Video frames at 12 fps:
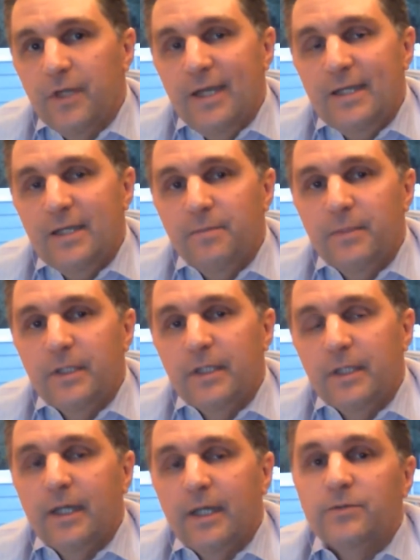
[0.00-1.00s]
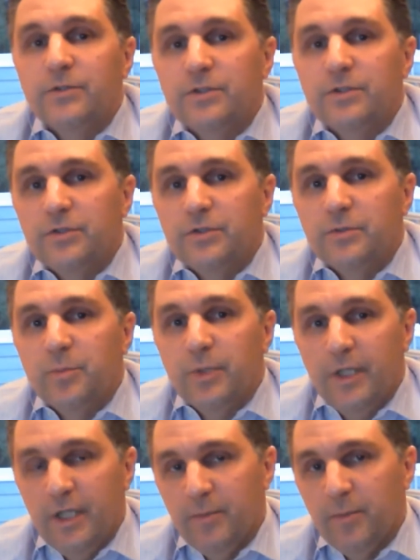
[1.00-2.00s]
80 million ounces
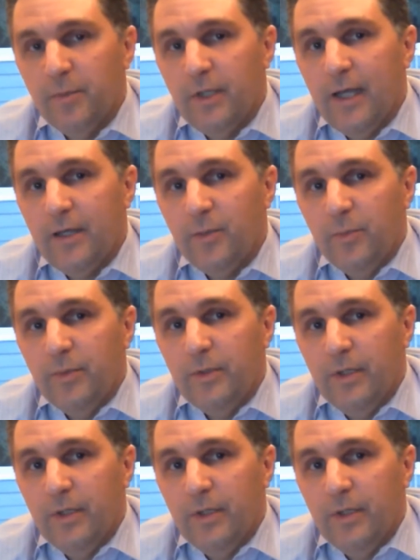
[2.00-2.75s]
palladium and platinum